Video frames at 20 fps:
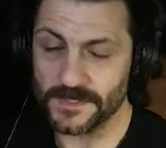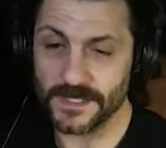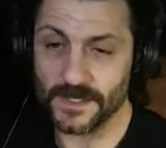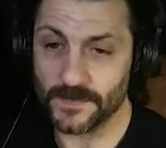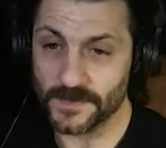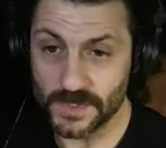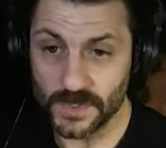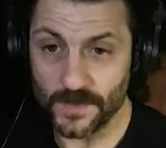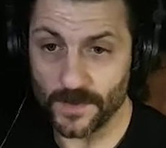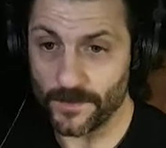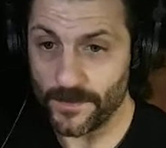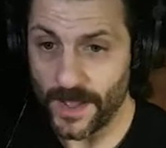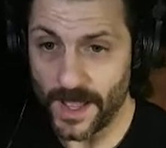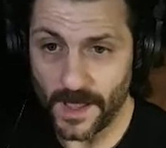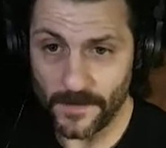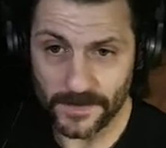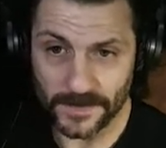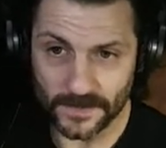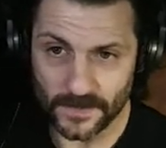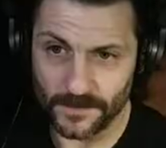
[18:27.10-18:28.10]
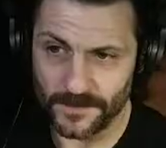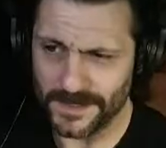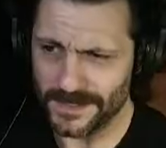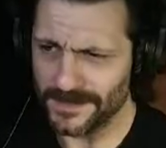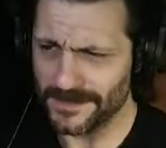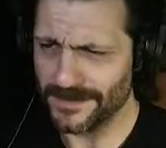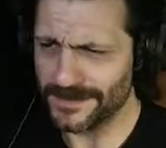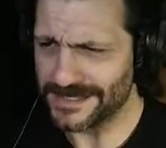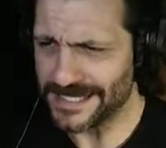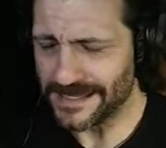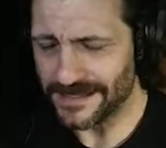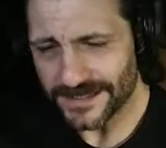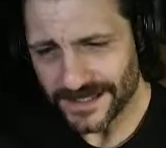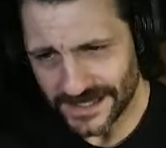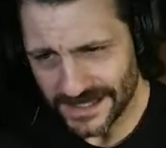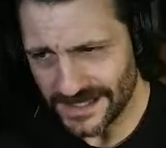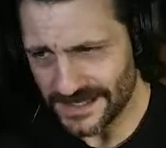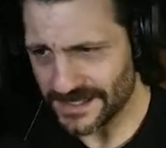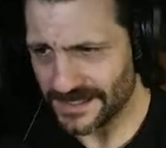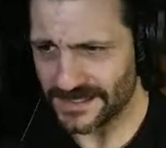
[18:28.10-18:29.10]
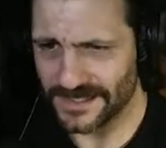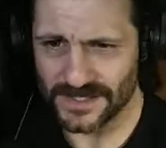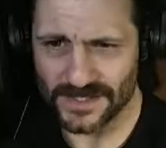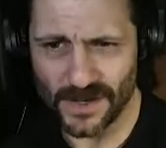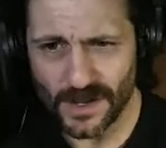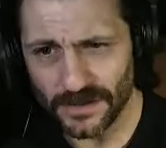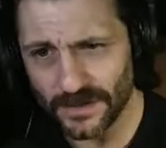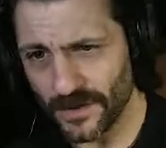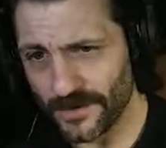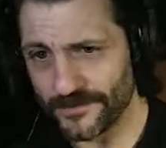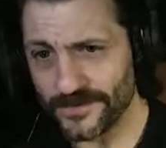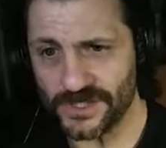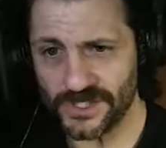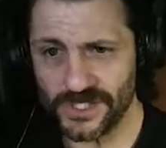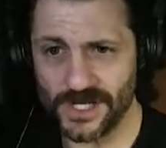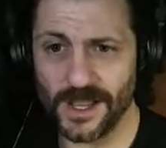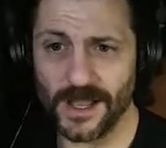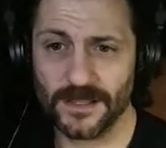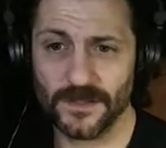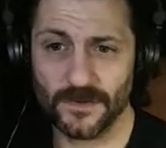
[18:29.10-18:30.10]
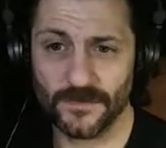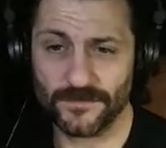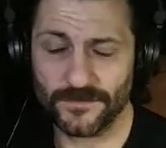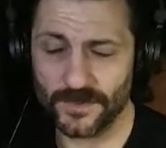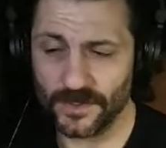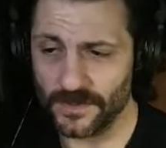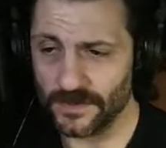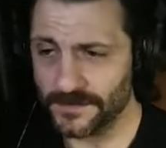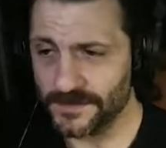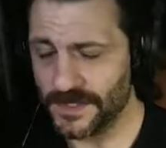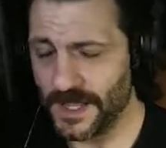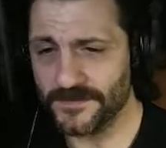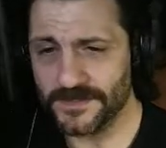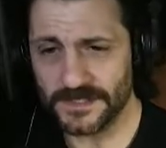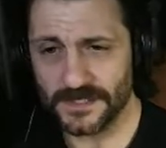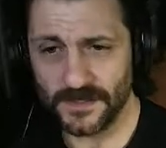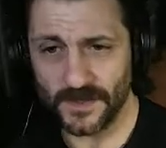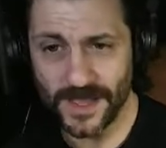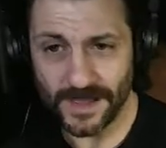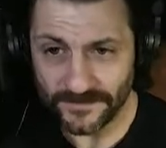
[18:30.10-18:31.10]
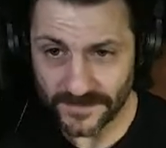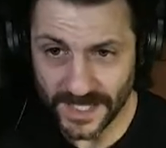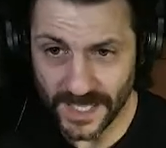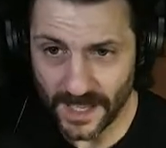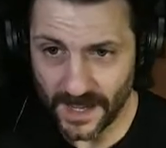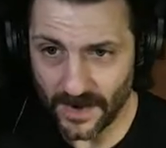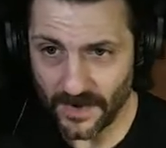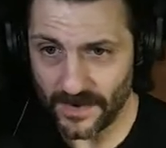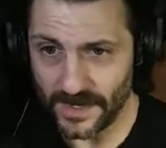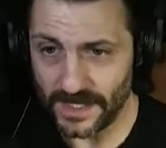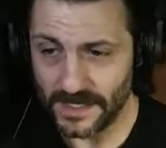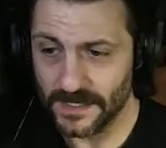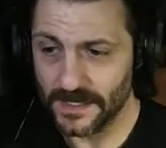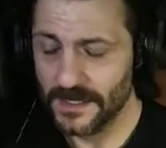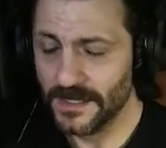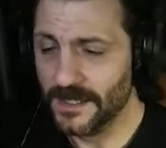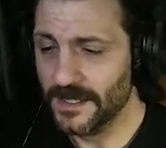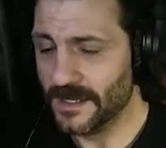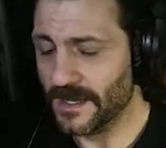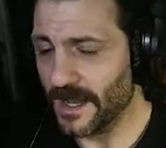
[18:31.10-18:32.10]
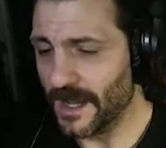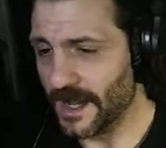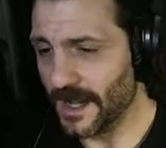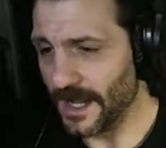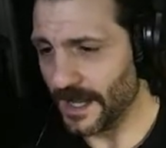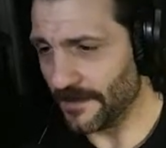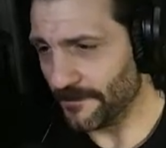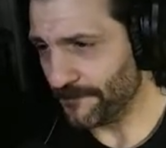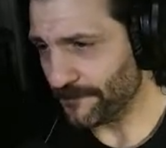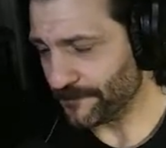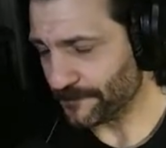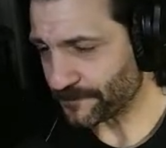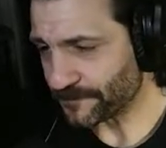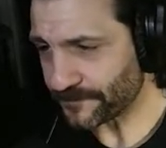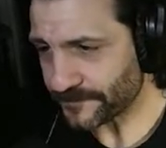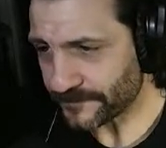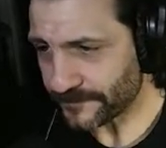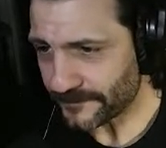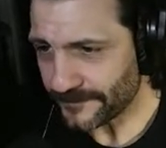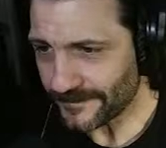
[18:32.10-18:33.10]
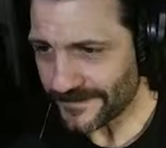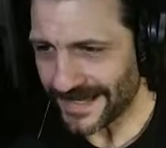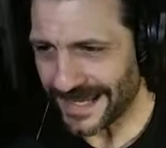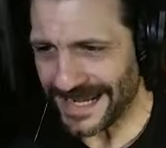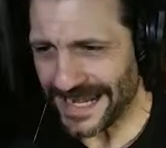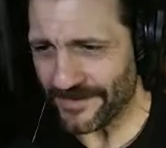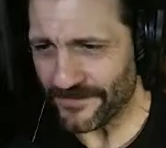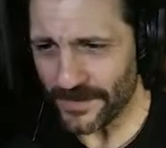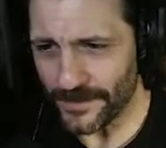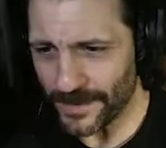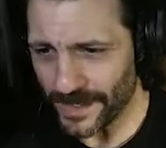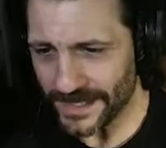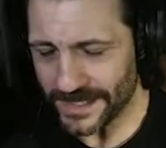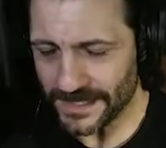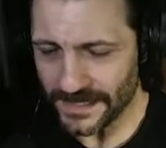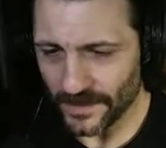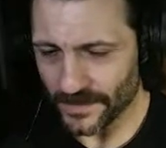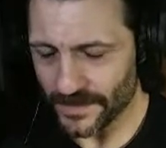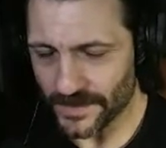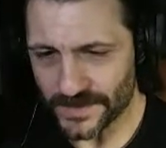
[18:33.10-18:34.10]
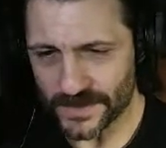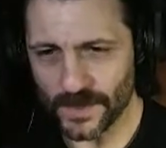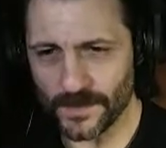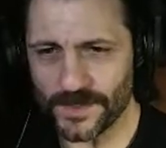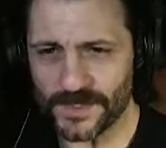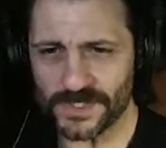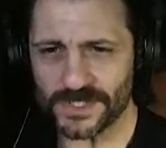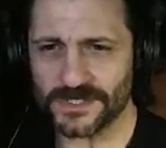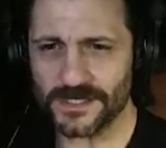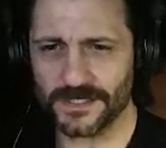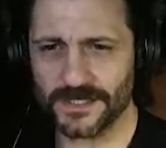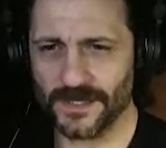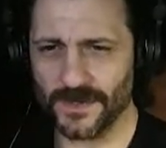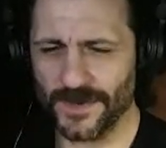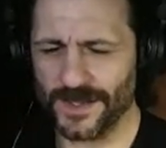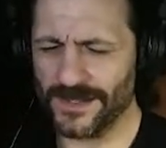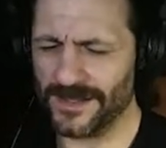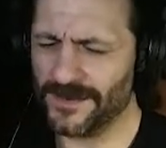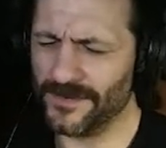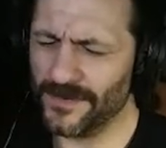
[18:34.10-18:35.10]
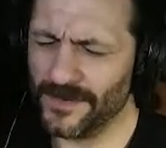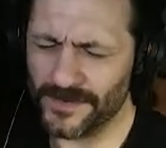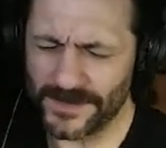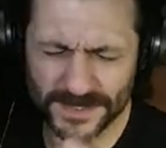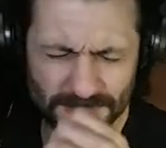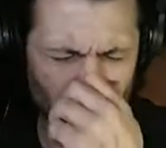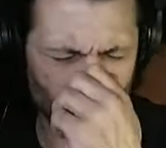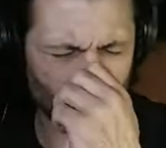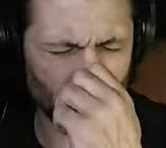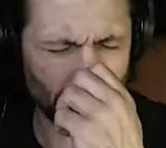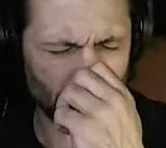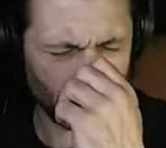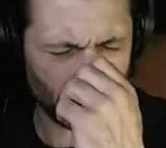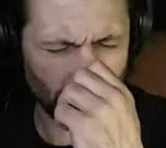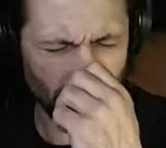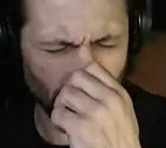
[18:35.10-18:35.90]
that was super popular. I mean, telekinesis is all over giallo films. Obviously, you have Carrie, and everybody. There's so much. What was the other one?